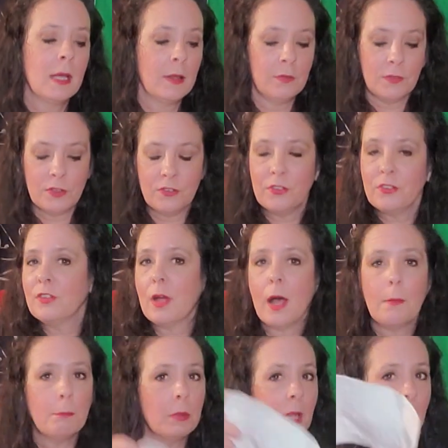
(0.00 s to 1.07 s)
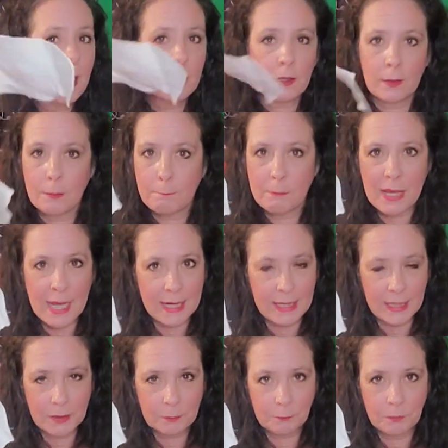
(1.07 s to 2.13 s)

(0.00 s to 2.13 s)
This is not black batting.